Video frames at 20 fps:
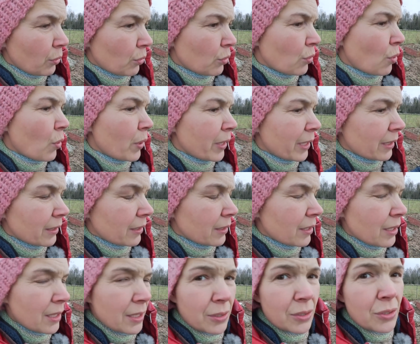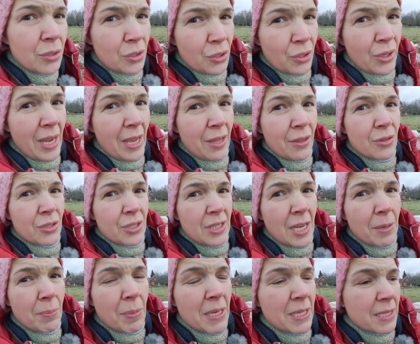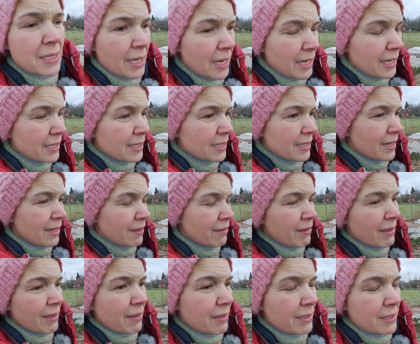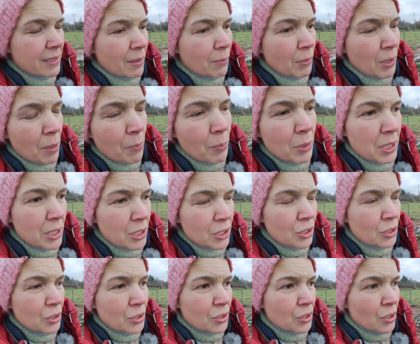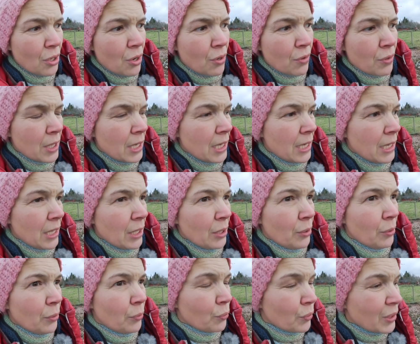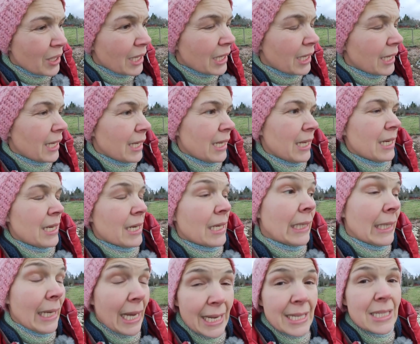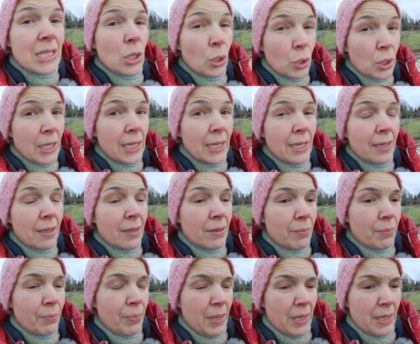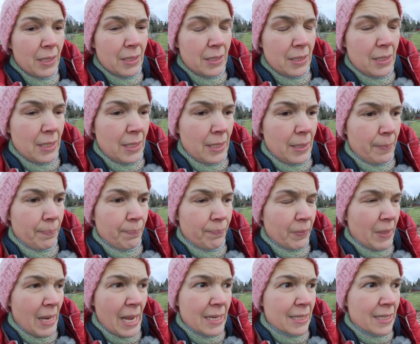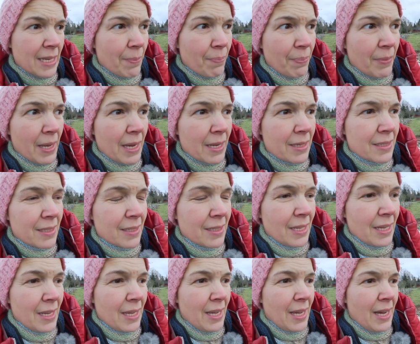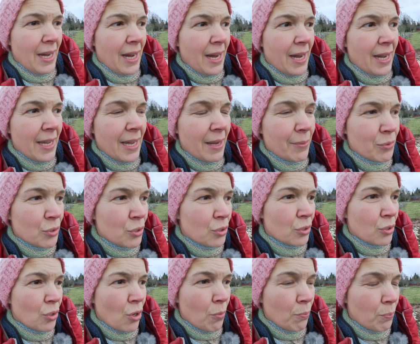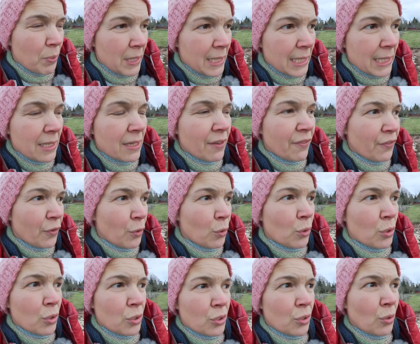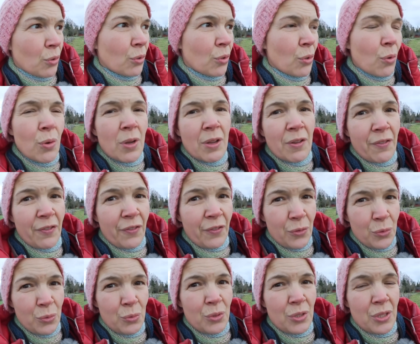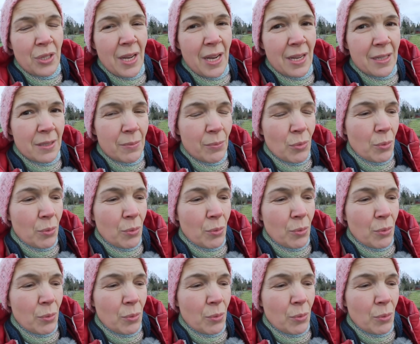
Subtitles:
growing together side by side, and I think that some combinations are really nice looking, but except that I am completely focused on growing food at the